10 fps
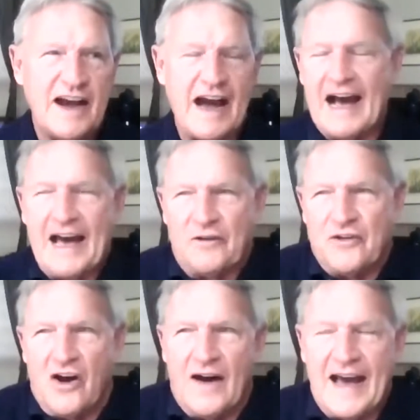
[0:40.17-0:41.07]
I don't
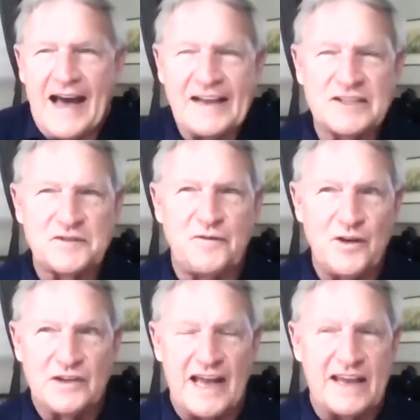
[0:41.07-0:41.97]
know. I just
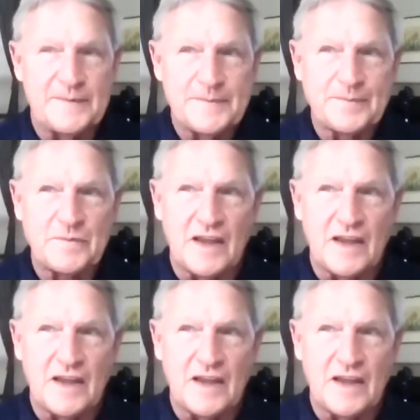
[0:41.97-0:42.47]
feel like,